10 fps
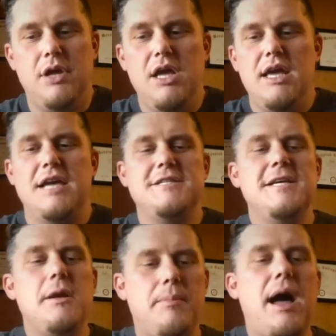Is it
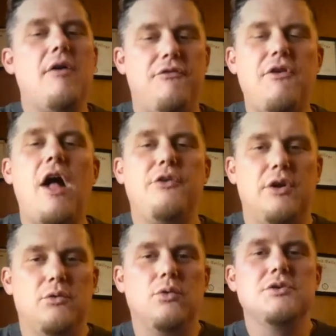about following
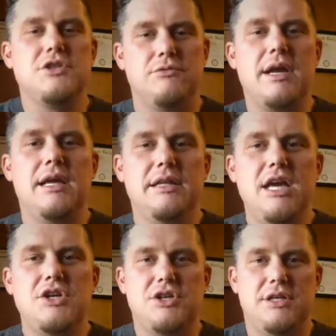rules and
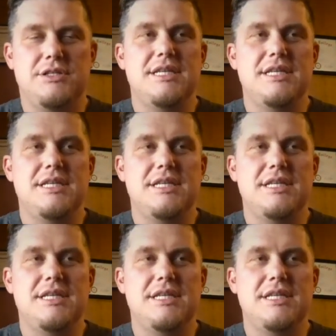regulations?